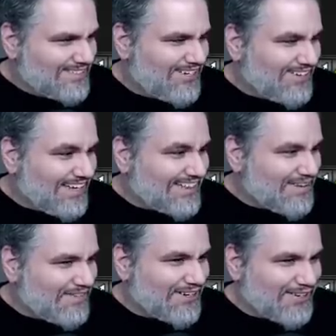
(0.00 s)
So like
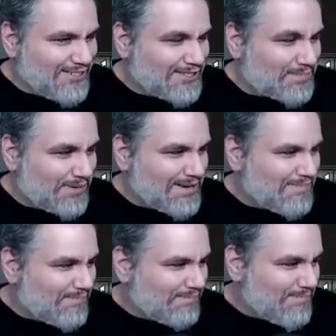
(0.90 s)
they've literally just played
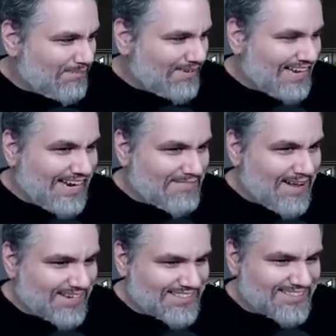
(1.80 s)
land,
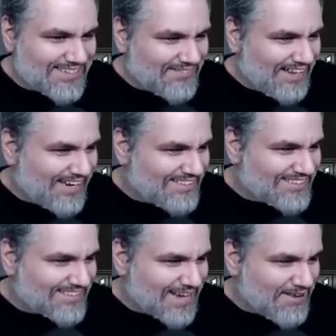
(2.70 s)
Moxes instead of lands
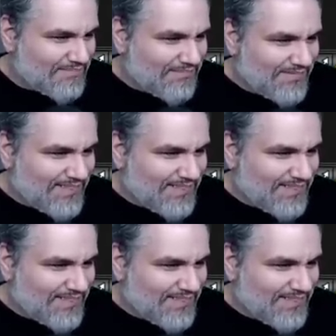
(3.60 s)
this game.